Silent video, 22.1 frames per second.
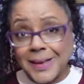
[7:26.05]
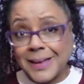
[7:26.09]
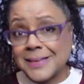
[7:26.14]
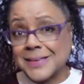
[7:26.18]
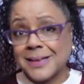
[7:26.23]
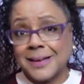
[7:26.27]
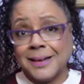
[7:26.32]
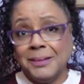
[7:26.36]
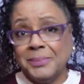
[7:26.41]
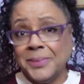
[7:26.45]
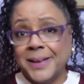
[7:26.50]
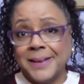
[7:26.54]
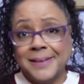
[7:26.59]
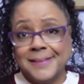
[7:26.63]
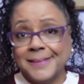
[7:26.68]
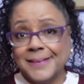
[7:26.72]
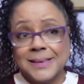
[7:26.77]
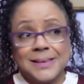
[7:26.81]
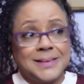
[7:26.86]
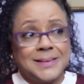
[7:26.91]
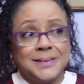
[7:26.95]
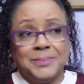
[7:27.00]
to come
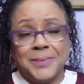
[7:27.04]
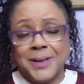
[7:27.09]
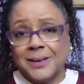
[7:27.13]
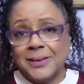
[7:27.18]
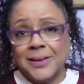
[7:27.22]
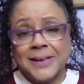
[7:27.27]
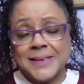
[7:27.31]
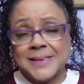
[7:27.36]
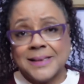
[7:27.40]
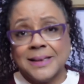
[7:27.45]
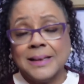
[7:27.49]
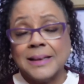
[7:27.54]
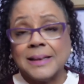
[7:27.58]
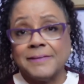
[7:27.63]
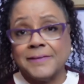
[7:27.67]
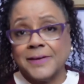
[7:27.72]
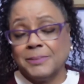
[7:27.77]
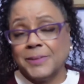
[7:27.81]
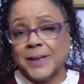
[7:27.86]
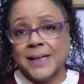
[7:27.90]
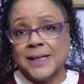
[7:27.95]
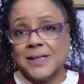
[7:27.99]
in to my closet
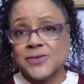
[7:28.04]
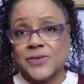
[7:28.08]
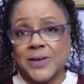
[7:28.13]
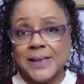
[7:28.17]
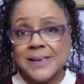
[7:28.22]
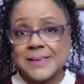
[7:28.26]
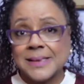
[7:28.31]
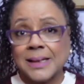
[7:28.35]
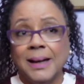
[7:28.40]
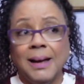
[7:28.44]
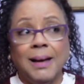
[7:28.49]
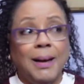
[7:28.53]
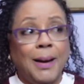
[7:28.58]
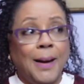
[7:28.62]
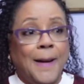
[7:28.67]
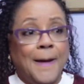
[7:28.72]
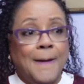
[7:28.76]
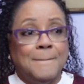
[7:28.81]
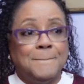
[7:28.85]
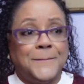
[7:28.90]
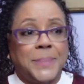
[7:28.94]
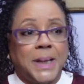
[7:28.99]
if I'm getting dressed.
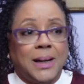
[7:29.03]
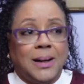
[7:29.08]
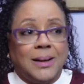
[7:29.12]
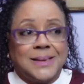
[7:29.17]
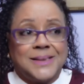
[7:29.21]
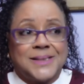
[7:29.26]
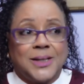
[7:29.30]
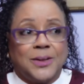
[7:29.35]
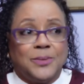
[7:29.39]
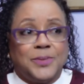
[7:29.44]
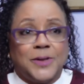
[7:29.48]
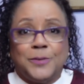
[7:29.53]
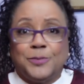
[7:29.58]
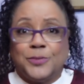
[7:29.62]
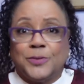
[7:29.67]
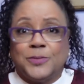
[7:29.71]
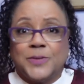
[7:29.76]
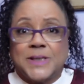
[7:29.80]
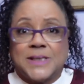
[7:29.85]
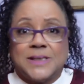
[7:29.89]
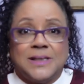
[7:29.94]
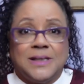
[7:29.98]
But also
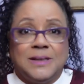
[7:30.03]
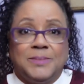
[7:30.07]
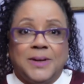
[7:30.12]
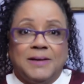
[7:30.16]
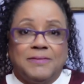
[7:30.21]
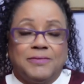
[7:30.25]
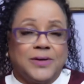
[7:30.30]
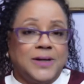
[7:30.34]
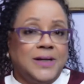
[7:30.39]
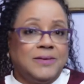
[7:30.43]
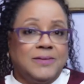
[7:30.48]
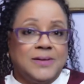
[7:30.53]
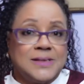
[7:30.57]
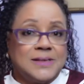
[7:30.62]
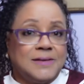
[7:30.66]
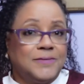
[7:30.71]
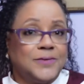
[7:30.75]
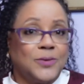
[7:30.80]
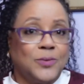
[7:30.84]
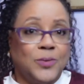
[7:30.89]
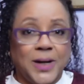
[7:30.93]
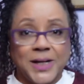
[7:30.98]
people would see my fragrance
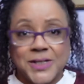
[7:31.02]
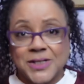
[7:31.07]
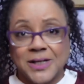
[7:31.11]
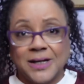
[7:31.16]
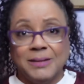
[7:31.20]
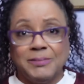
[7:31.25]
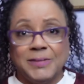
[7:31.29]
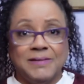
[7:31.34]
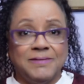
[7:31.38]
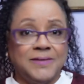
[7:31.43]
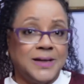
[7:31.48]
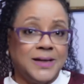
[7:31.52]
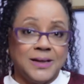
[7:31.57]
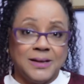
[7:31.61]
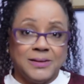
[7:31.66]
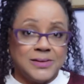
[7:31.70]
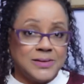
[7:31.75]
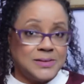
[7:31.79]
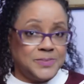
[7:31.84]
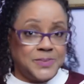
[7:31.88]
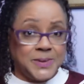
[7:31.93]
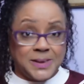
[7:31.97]
if they're watching any of my
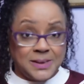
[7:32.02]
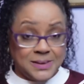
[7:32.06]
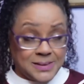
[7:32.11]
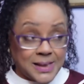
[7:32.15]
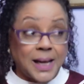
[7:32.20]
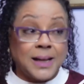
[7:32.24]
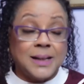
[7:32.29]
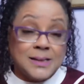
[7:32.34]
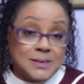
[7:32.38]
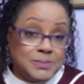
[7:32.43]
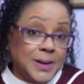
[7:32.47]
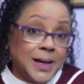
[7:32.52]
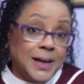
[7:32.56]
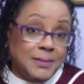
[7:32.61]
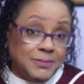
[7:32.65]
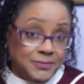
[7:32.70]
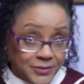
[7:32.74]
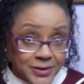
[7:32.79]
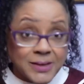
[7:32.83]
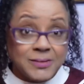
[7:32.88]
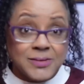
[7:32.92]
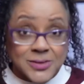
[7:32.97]
videos, because that is my
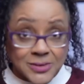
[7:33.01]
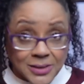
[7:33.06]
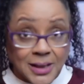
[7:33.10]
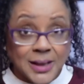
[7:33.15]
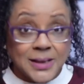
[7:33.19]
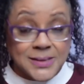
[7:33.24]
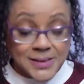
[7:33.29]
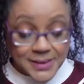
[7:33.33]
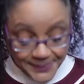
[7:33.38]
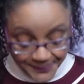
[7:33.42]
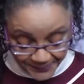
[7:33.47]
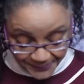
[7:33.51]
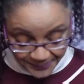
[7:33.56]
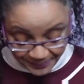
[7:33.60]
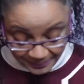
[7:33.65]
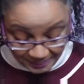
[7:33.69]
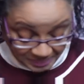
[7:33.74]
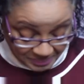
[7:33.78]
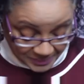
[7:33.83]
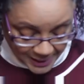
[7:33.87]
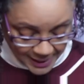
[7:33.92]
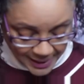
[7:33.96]
fragrance closet.
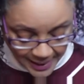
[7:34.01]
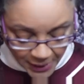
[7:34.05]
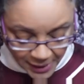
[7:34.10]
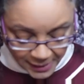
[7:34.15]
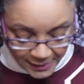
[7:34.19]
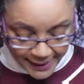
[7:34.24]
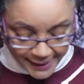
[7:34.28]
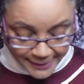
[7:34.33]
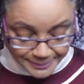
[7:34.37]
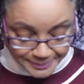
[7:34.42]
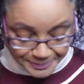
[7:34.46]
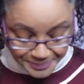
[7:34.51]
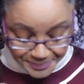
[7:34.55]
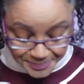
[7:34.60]
All right,